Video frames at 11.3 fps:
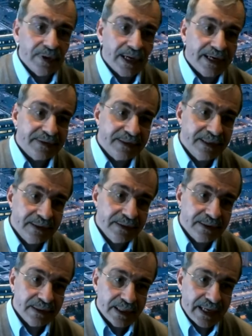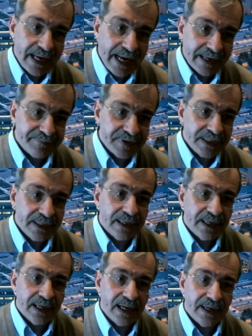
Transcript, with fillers: I think having a